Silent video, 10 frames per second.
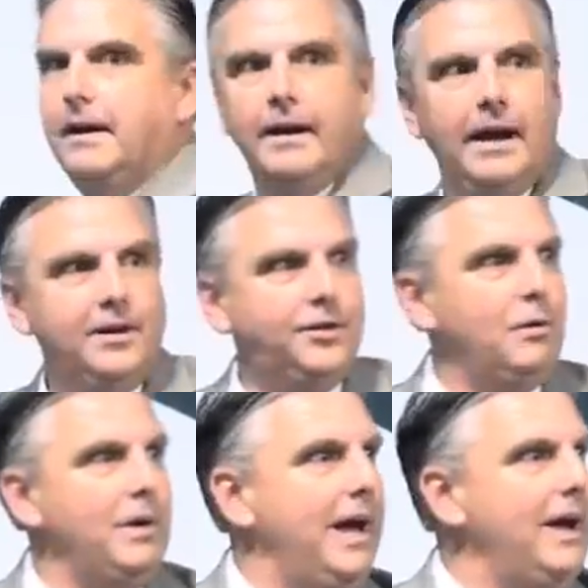And she
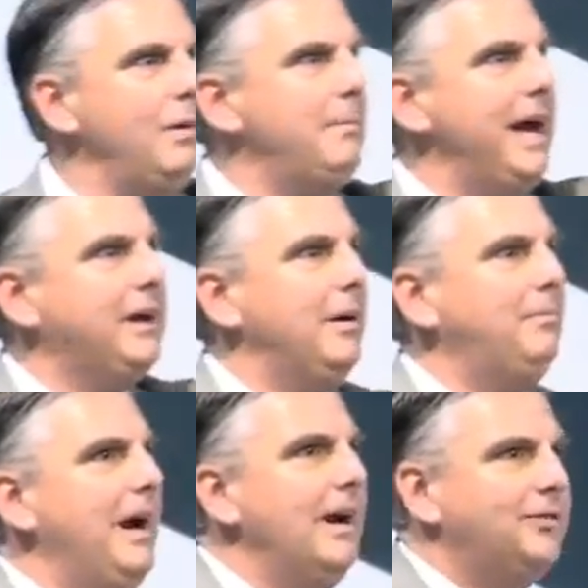went, he went back up
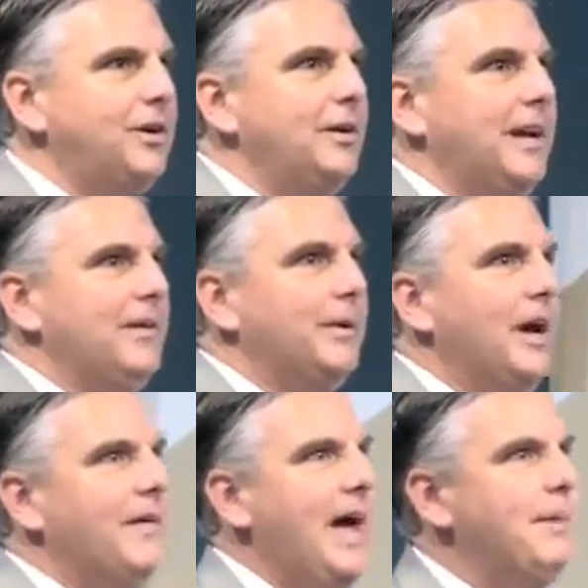there and she get him
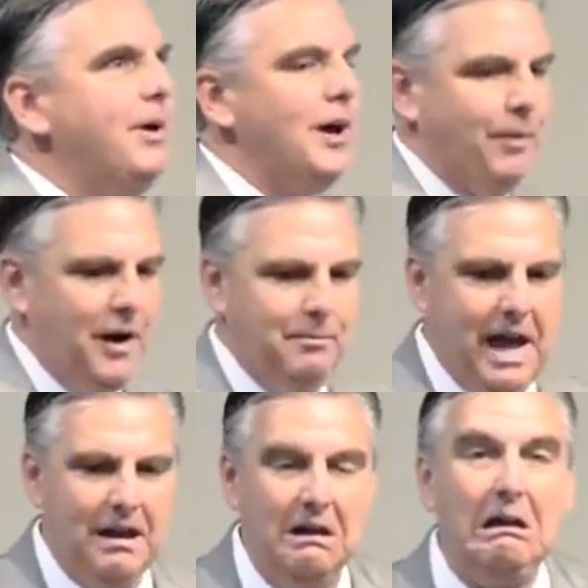another hamburger, brought it
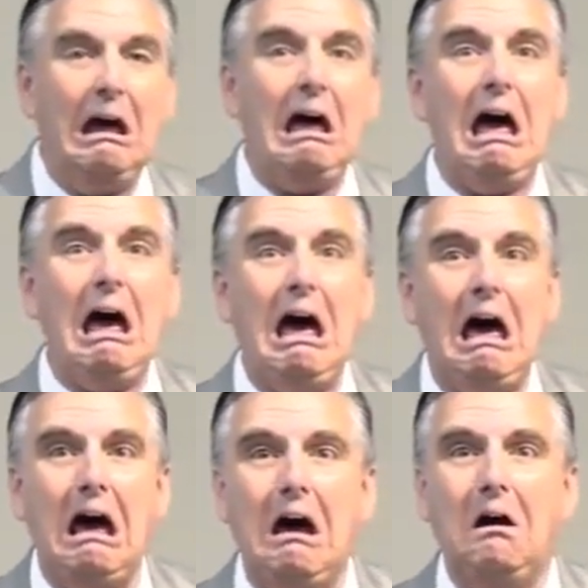back.
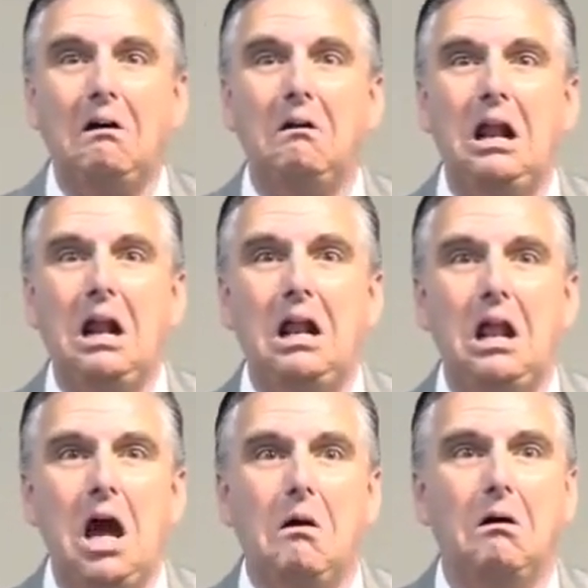
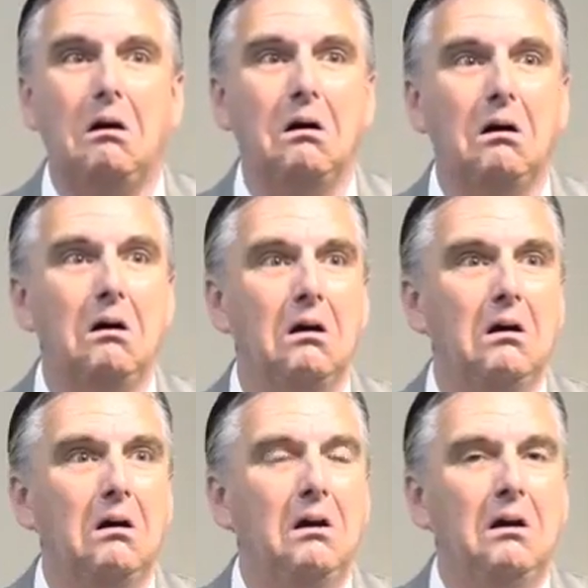Ah,
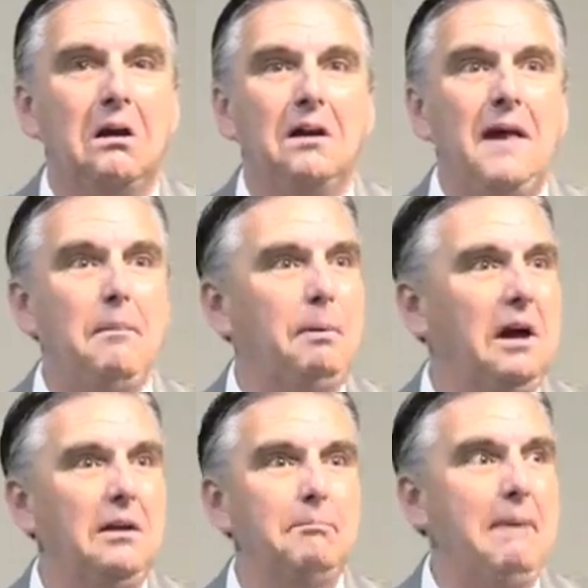they
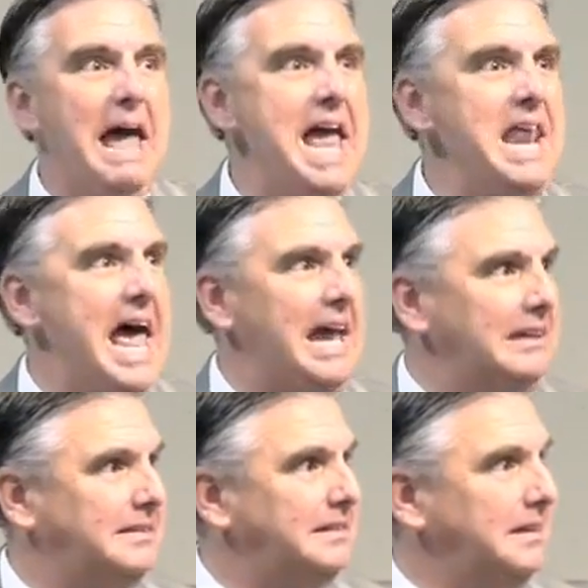put mayonnaise
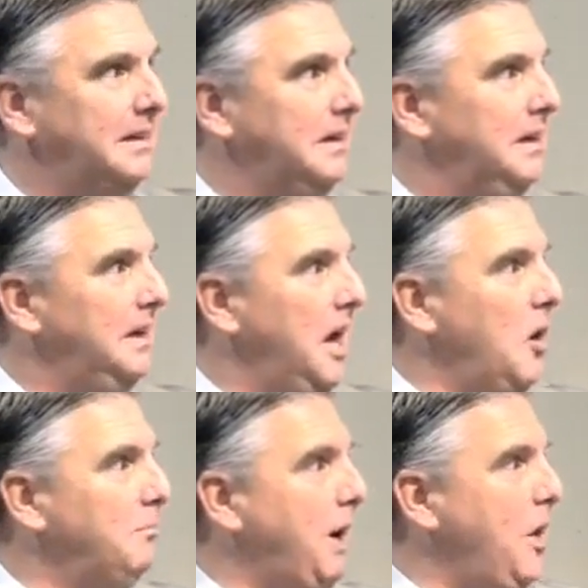
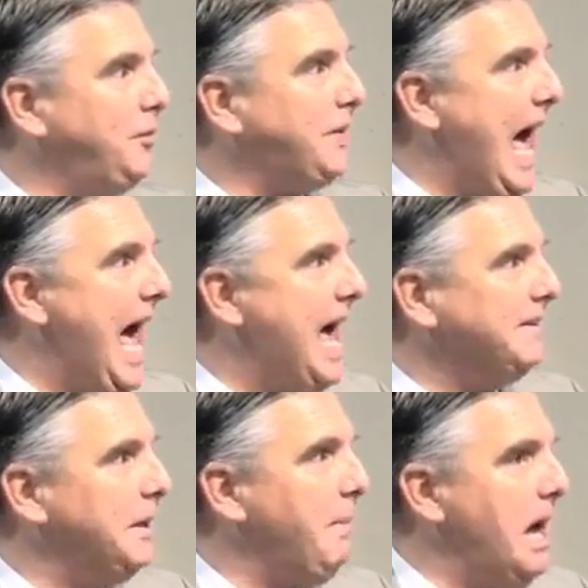on both sides
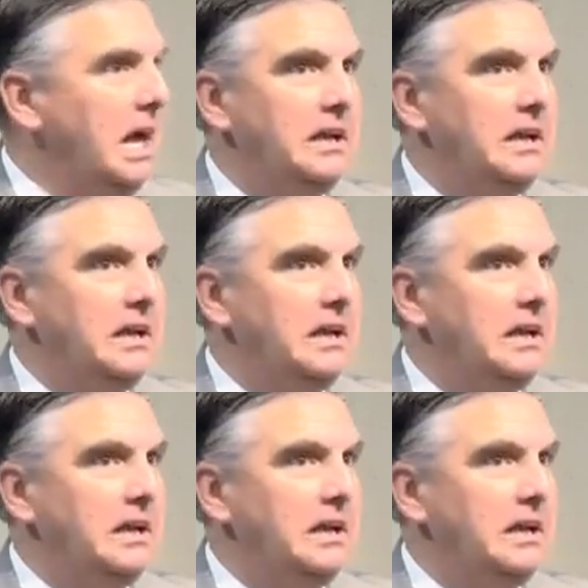of the bun.